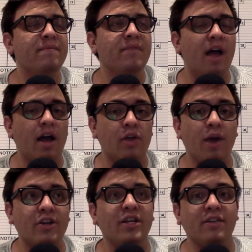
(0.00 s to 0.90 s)
uh, you
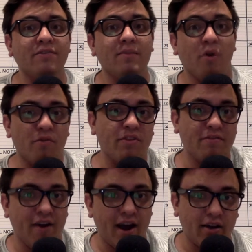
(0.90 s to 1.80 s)
actually had to flip over the
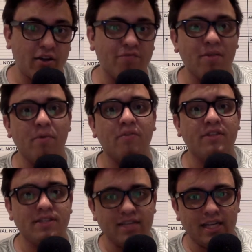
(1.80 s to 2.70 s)
vinyl or flip over
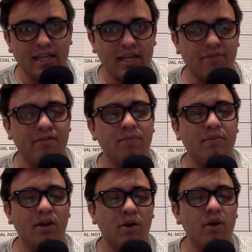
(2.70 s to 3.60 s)
the CD or flip,
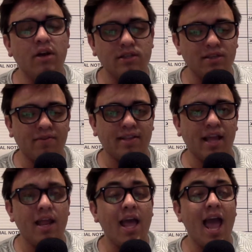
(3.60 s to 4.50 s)
you know, stuff like
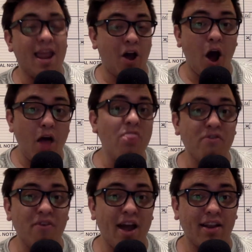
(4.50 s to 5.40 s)
that. And on the
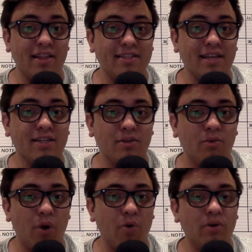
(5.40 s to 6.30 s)
vinyl, it says,
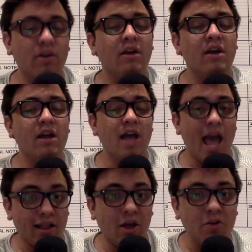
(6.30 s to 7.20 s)
quote,
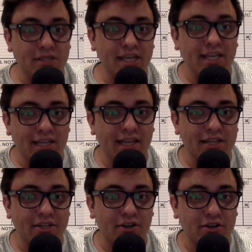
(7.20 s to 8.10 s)
Hello, CD
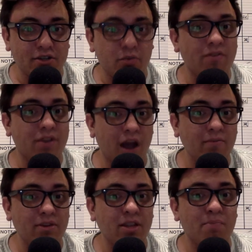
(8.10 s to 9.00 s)
listeners. We've come
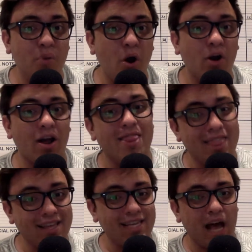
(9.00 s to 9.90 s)
to the part on
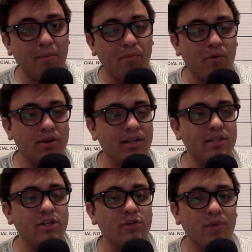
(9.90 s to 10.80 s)
this album where
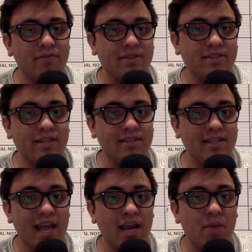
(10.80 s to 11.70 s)
listeners will have to sit,
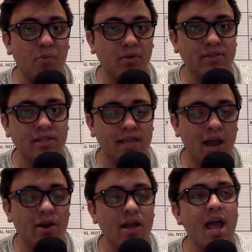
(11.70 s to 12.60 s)
stand up or sit
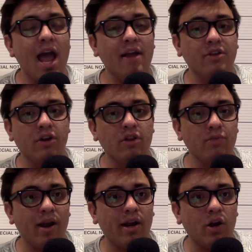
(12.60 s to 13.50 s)
down and turn the
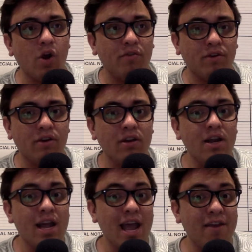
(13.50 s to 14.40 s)
record over.
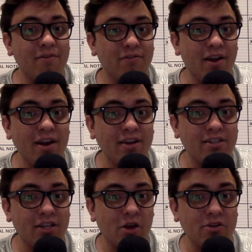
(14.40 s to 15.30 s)
In fairness
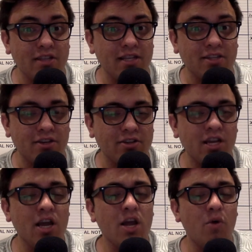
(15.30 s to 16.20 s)
to those listeners,
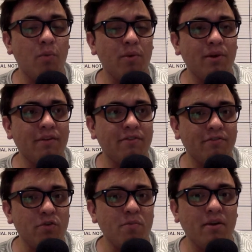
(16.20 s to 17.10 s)
we will give a
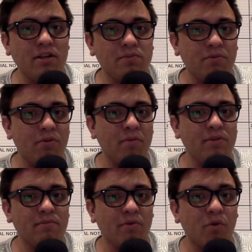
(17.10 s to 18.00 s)
few minutes before we,
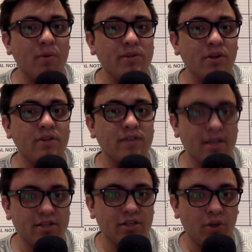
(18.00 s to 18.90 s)
before we start
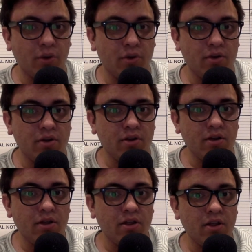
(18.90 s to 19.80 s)
side two.
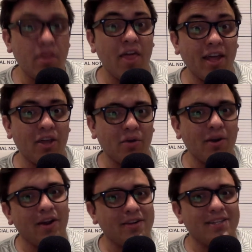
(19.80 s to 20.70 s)
Thank you.
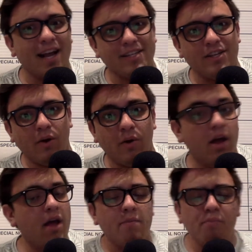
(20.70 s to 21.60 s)
Here's side two.
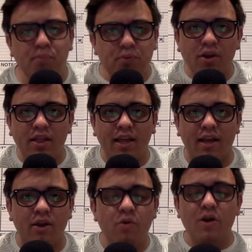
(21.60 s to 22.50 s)

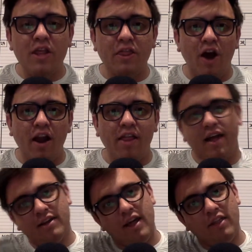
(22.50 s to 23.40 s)
Brilliant. Who would have thought of
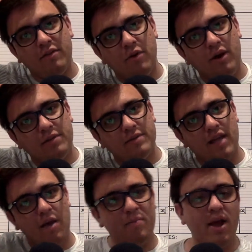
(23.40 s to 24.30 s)
that? Nothing. No one else but
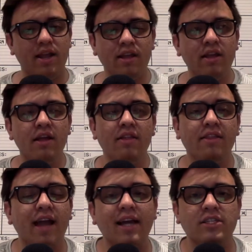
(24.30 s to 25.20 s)
Tom Petty. The
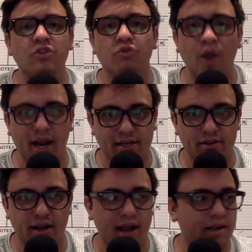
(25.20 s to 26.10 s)
guy's great.
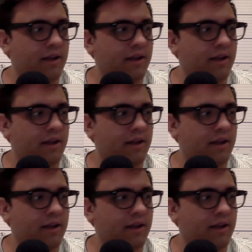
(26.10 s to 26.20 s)
Okay.